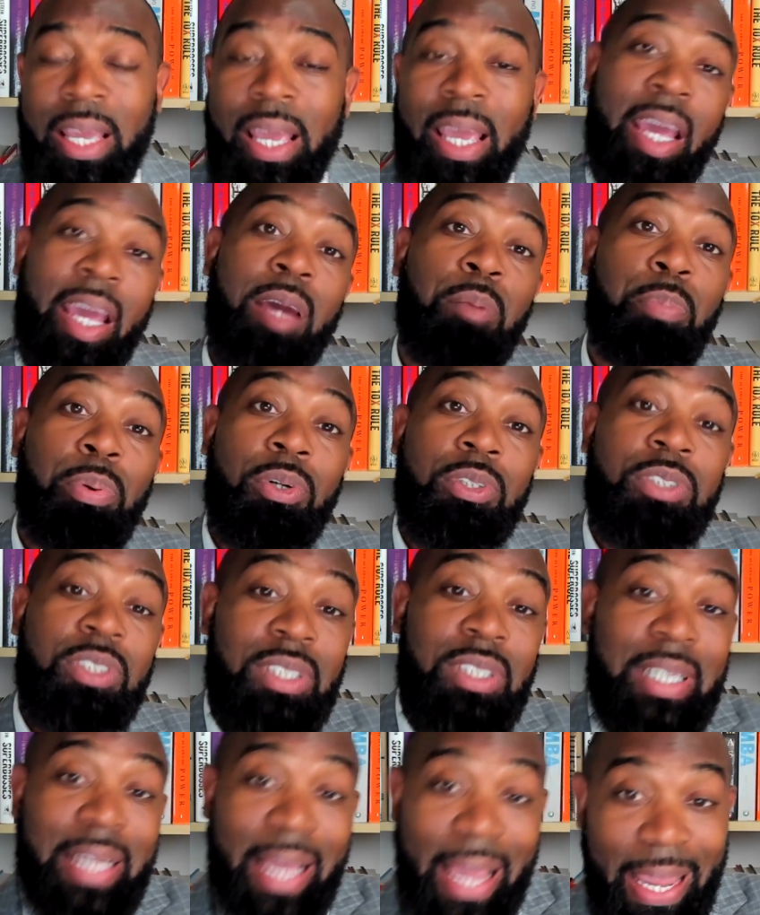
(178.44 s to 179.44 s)
and
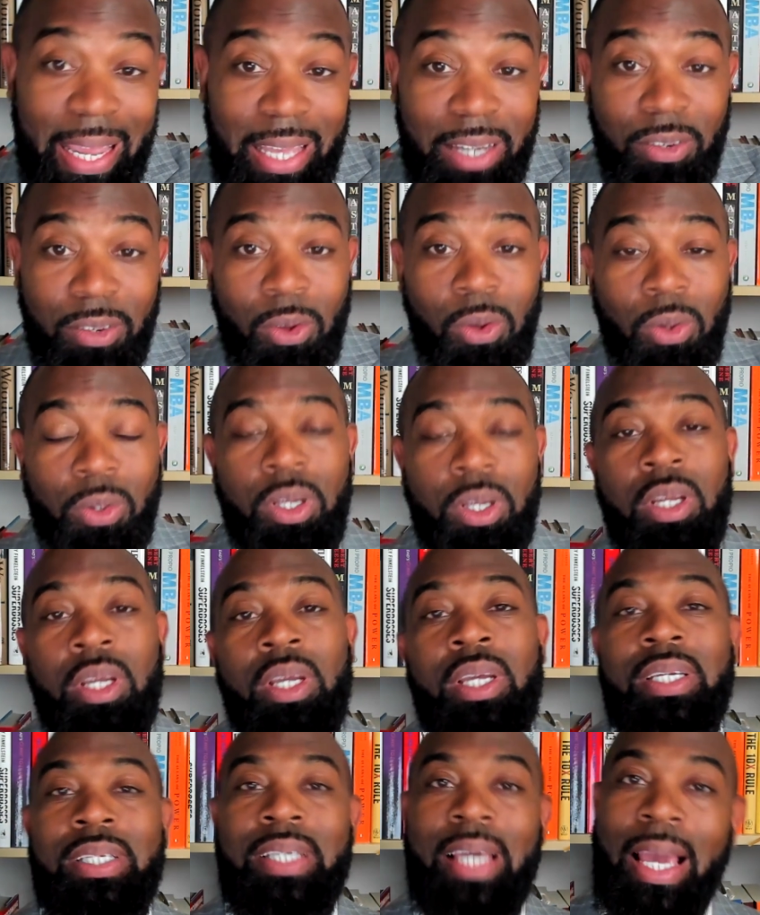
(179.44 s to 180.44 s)
personally handled
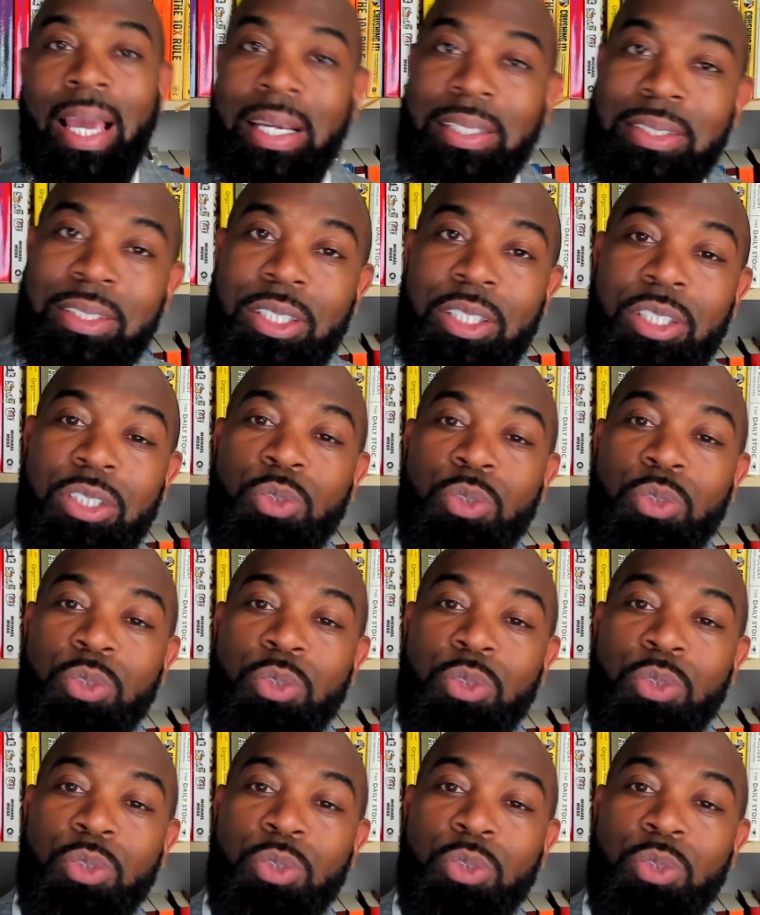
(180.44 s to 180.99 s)
cases